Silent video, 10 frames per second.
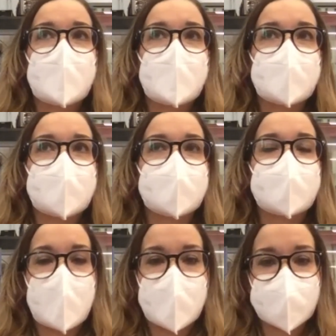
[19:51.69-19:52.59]
the
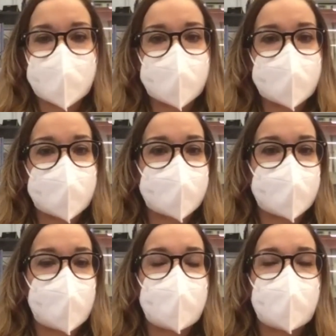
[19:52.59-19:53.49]
ice is at the
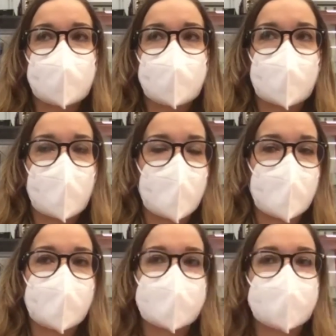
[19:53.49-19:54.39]
temperature of
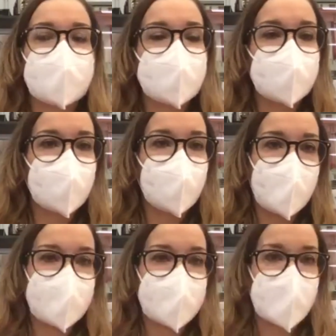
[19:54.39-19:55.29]
32
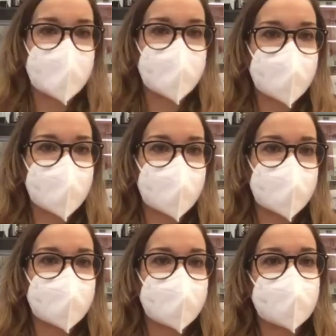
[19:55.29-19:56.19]
Fahrenheit, that is
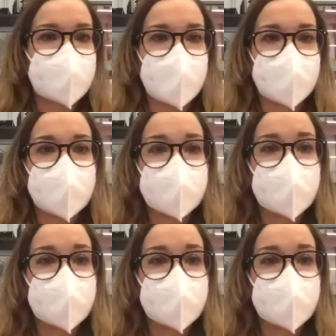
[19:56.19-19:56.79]
0 Celsius,